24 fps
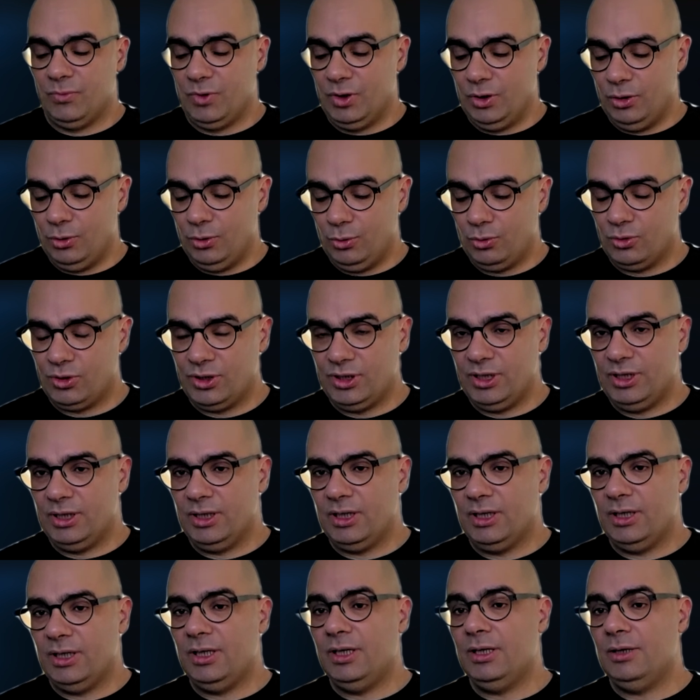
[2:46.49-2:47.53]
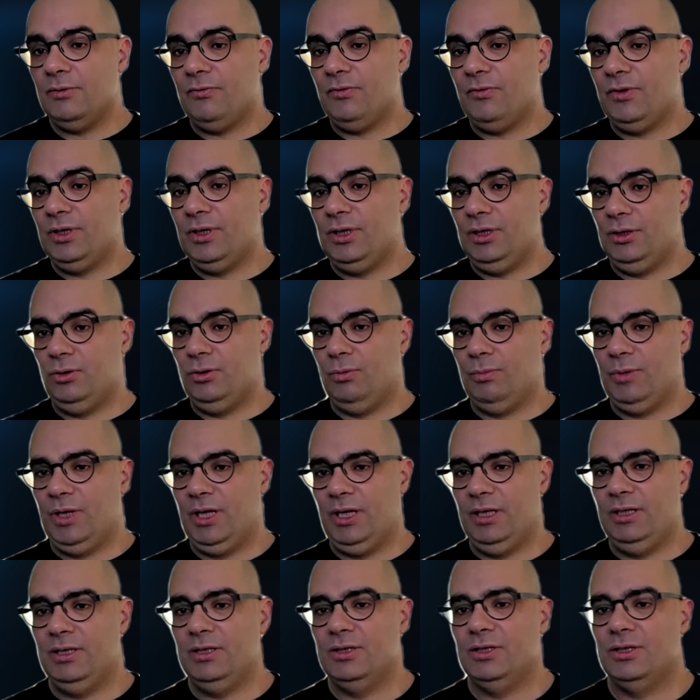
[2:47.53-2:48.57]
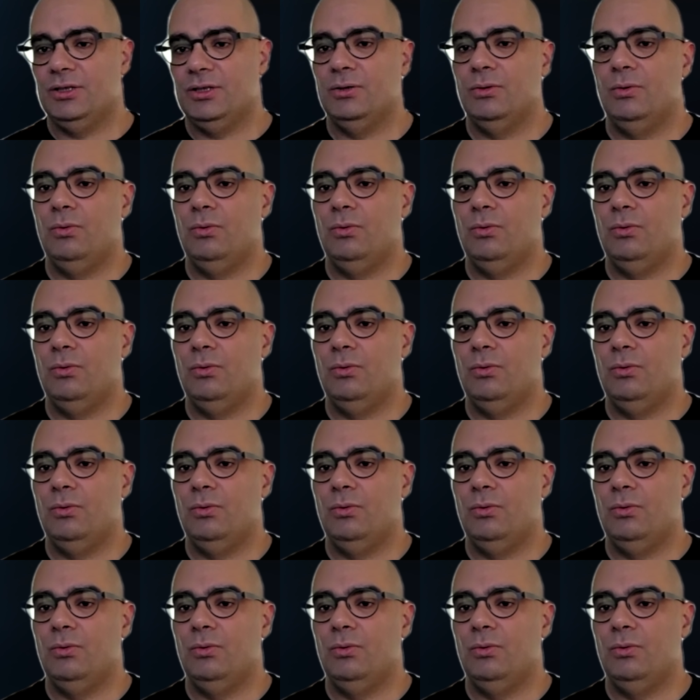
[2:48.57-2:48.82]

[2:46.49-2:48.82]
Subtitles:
using infinite domains,